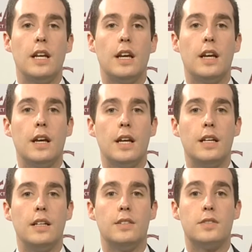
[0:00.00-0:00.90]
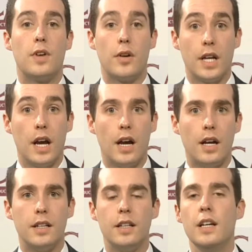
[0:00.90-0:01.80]
is very
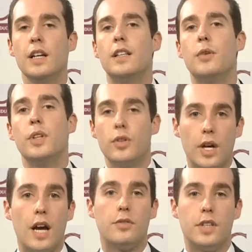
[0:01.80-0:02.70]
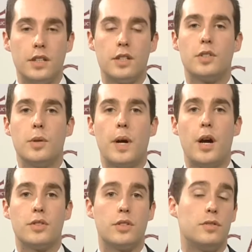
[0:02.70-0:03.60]
high, then we do have the additional
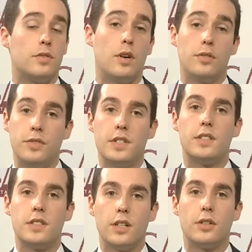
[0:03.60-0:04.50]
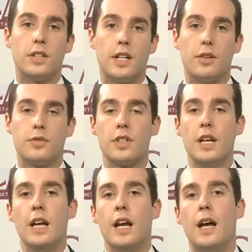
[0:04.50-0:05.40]
powers of visiting unannounced.
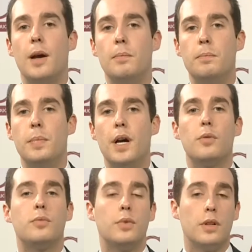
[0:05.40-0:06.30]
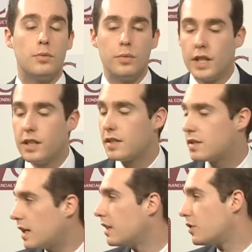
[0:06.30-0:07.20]
But when it's
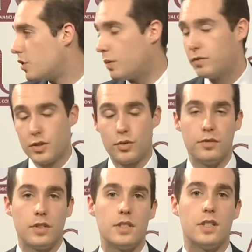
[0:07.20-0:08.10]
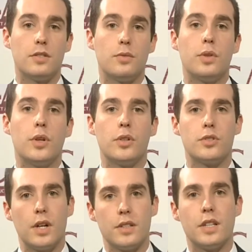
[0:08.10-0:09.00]
a standard supervisory visit, we
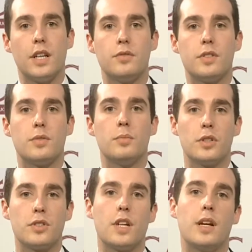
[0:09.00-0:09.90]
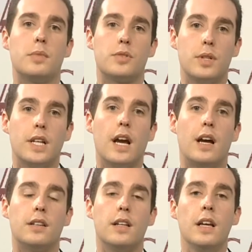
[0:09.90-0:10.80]
always try to give as much time as we
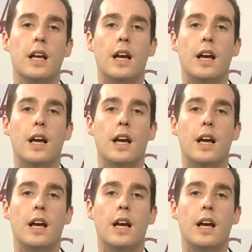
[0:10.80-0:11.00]
can,